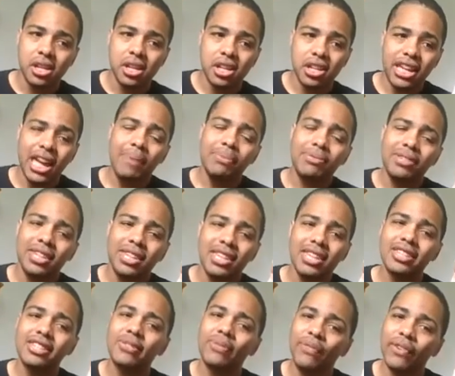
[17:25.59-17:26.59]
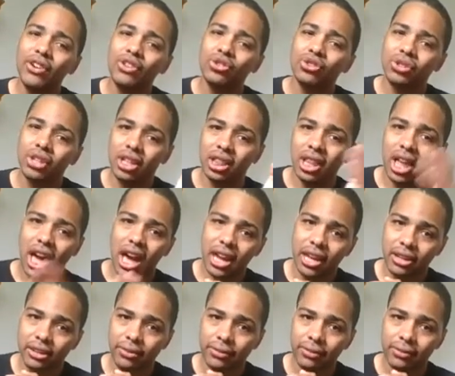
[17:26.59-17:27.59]
kept his vision
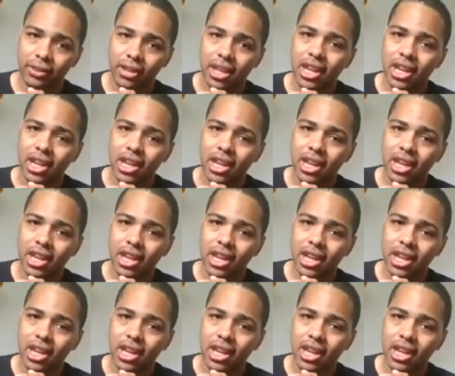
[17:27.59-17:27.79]
alive.